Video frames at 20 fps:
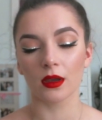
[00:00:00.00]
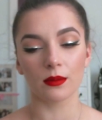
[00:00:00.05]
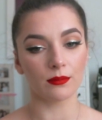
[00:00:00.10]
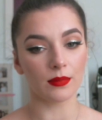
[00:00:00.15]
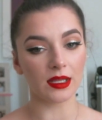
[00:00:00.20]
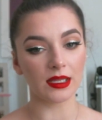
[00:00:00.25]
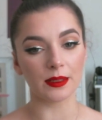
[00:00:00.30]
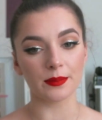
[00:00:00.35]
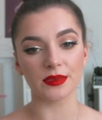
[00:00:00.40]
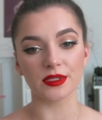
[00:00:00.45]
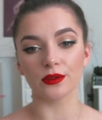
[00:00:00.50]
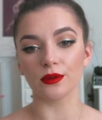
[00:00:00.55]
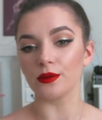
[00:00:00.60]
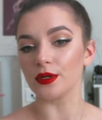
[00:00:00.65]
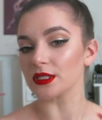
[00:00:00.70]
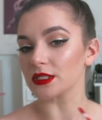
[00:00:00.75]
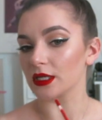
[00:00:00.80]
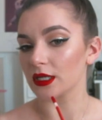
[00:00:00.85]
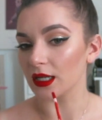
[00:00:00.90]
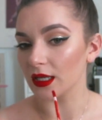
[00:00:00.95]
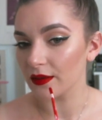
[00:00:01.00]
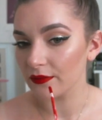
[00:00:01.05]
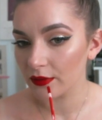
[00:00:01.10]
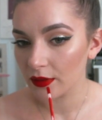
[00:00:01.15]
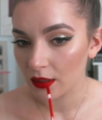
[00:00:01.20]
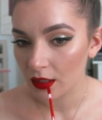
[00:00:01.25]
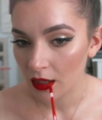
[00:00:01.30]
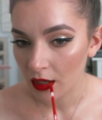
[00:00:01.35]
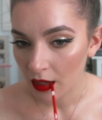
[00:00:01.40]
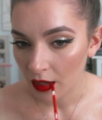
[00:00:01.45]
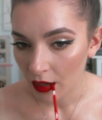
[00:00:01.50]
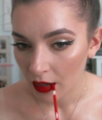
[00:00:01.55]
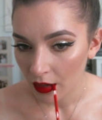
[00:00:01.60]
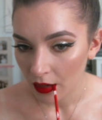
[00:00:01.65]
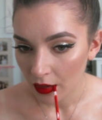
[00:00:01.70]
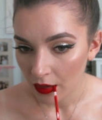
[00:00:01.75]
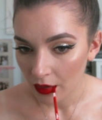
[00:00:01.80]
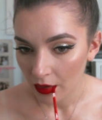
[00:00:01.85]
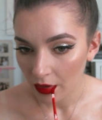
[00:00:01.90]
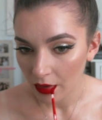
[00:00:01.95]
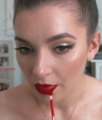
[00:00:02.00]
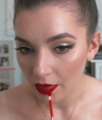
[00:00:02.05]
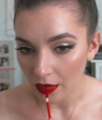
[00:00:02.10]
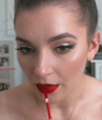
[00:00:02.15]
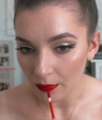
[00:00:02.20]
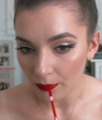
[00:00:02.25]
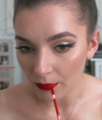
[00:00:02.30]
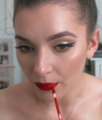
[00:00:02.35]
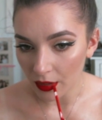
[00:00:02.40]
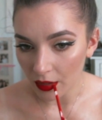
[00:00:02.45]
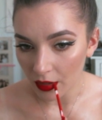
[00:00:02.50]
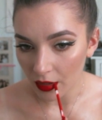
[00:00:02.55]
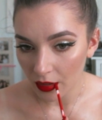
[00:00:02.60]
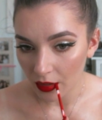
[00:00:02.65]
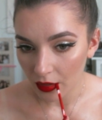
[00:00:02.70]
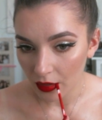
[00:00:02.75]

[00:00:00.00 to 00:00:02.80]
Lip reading: My lips are always uneven, but